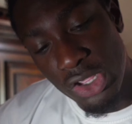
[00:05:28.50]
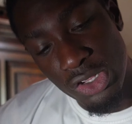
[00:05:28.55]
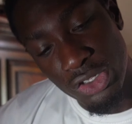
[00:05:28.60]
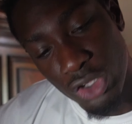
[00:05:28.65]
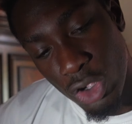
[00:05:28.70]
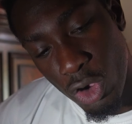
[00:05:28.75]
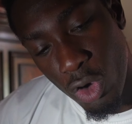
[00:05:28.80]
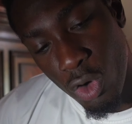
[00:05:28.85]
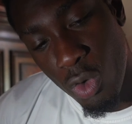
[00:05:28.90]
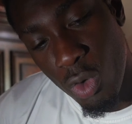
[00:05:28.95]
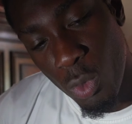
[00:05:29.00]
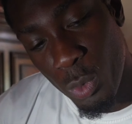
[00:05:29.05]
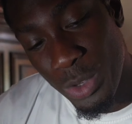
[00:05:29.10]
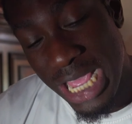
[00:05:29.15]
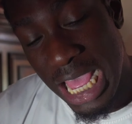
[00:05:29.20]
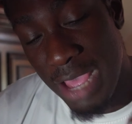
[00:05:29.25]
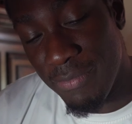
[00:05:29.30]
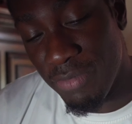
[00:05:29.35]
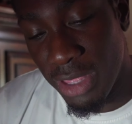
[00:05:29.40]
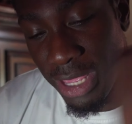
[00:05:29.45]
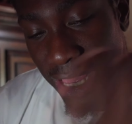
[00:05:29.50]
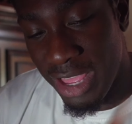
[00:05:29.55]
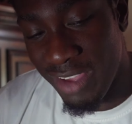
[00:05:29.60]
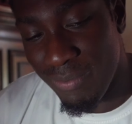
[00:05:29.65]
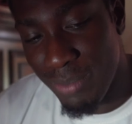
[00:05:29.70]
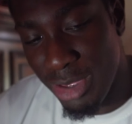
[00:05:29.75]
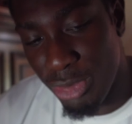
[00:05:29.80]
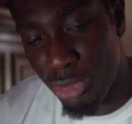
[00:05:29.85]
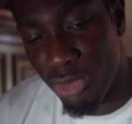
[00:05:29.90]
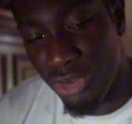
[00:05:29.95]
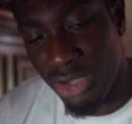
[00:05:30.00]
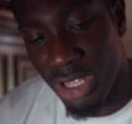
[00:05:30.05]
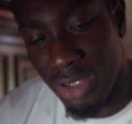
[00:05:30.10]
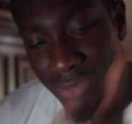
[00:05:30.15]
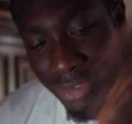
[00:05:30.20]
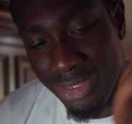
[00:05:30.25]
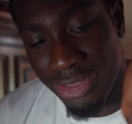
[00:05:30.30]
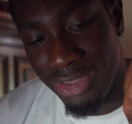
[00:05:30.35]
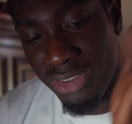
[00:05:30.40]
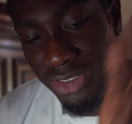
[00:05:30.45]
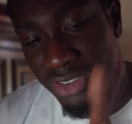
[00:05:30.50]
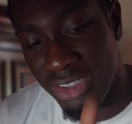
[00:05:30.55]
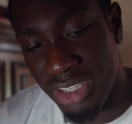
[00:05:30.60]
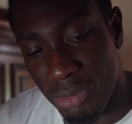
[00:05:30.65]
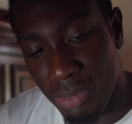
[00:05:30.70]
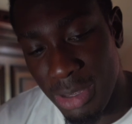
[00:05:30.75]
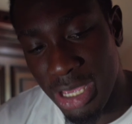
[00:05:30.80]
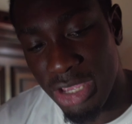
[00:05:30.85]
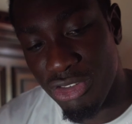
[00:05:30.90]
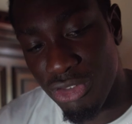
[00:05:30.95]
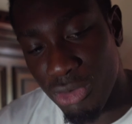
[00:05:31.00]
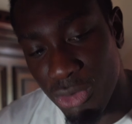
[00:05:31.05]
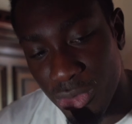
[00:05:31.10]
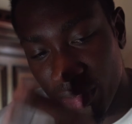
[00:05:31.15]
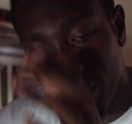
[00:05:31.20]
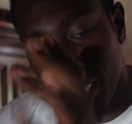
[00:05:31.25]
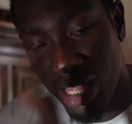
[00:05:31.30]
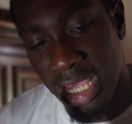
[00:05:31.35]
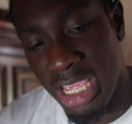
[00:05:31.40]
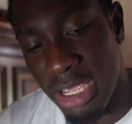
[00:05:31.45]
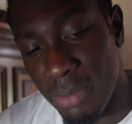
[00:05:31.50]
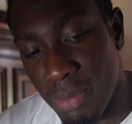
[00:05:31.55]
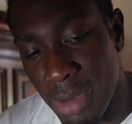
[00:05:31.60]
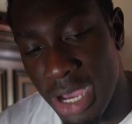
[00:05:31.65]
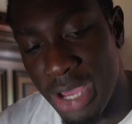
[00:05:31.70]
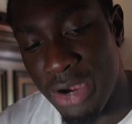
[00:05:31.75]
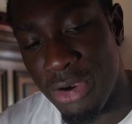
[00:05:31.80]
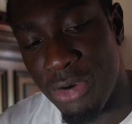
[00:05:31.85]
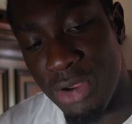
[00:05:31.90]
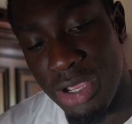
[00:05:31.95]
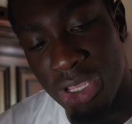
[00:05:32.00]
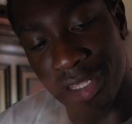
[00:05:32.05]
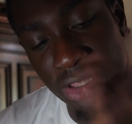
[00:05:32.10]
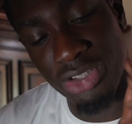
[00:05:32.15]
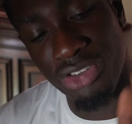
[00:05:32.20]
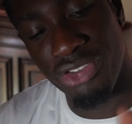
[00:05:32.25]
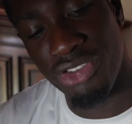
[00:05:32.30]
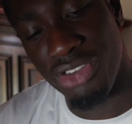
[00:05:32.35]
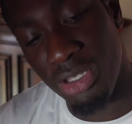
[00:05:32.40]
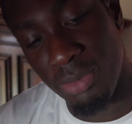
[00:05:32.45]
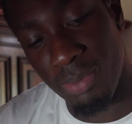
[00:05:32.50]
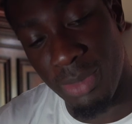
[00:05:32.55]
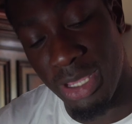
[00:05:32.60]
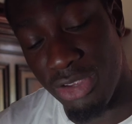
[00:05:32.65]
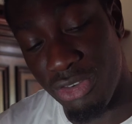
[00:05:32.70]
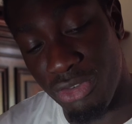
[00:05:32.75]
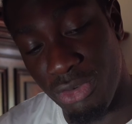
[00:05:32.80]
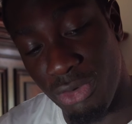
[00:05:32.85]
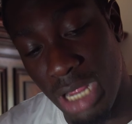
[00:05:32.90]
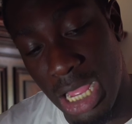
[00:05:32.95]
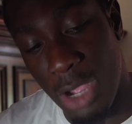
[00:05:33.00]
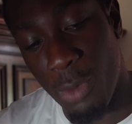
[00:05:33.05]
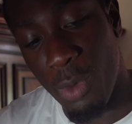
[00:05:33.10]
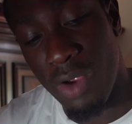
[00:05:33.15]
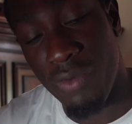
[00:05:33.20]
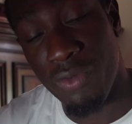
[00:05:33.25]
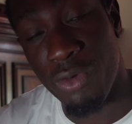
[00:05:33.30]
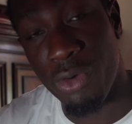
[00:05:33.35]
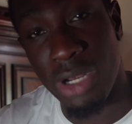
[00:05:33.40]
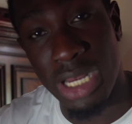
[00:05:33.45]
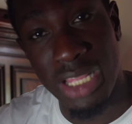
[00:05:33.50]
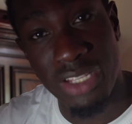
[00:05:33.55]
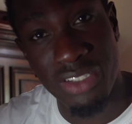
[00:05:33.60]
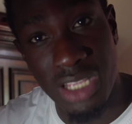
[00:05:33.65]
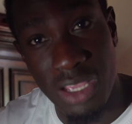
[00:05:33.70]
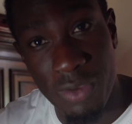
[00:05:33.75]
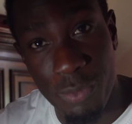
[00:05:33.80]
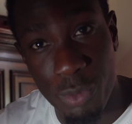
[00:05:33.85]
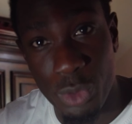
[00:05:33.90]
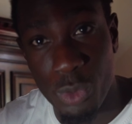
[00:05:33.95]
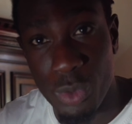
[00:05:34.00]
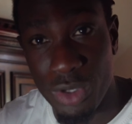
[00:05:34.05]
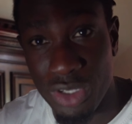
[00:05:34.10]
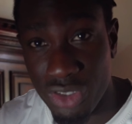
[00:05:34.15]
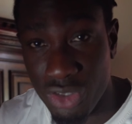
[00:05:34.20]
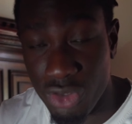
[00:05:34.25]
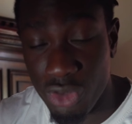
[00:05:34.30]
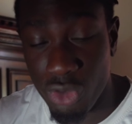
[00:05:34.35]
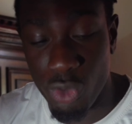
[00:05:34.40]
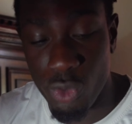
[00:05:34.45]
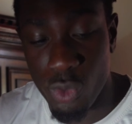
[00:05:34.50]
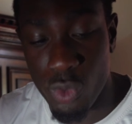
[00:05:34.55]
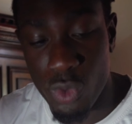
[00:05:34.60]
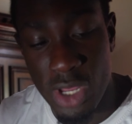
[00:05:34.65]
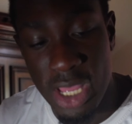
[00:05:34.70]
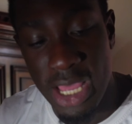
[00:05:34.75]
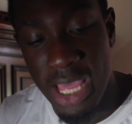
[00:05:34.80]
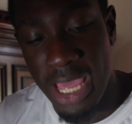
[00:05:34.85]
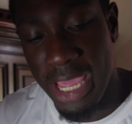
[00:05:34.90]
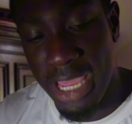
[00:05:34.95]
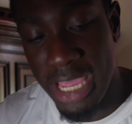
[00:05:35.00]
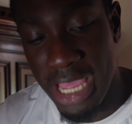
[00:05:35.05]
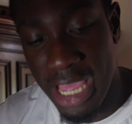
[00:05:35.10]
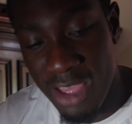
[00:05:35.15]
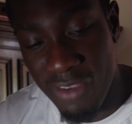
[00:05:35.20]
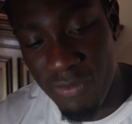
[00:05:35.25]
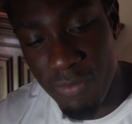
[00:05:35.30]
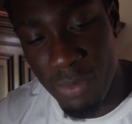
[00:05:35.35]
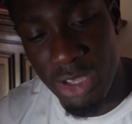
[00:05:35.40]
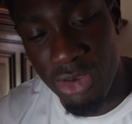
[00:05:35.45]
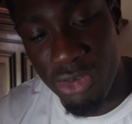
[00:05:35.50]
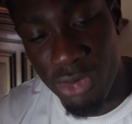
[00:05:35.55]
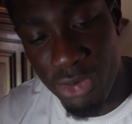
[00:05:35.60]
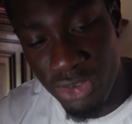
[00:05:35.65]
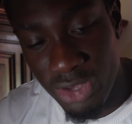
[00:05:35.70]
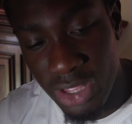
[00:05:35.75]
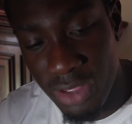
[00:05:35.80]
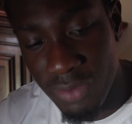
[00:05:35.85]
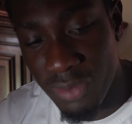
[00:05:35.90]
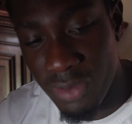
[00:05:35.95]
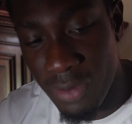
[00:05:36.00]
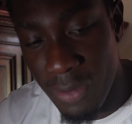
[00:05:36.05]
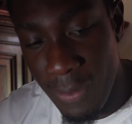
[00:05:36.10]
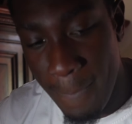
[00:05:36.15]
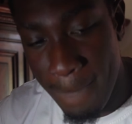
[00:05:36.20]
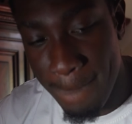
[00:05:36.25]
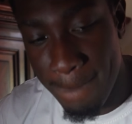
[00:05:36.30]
So we have the F major 7, the C major, the A minor, and the G major. However, let's say if we was to do a F major 7,